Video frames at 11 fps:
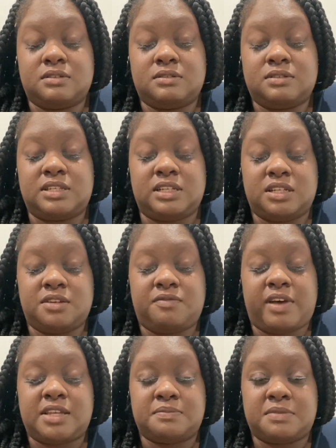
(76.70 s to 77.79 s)

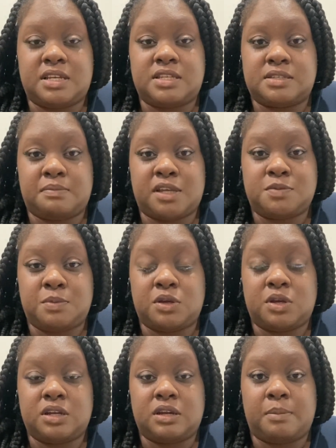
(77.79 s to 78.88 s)
solidified some things in my
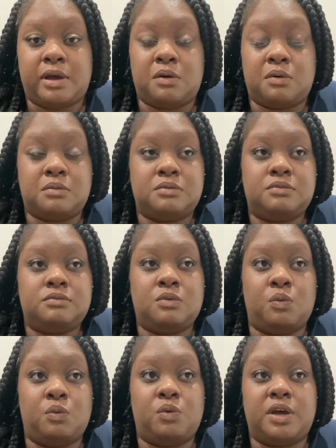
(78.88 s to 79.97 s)
spirit about
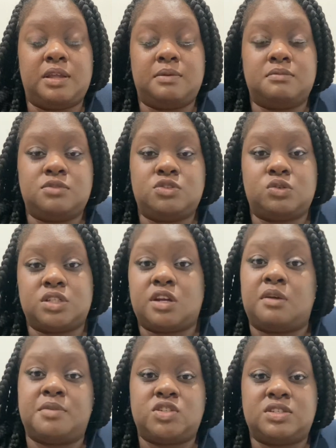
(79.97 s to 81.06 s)
what
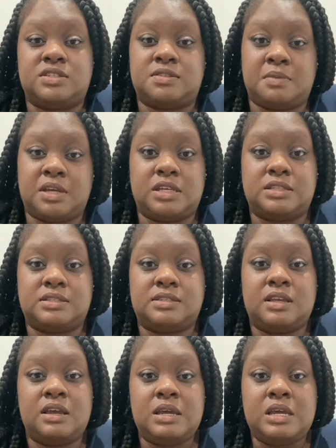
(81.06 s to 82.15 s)
short-term missions means,
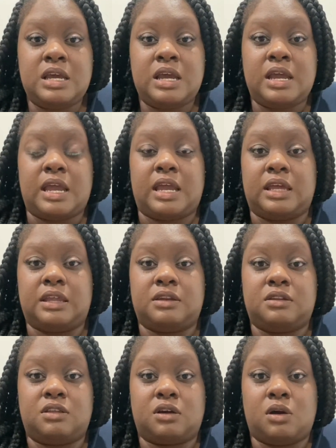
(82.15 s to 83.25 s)

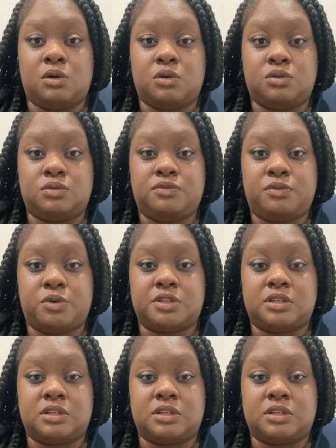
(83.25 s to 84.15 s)
and the goal for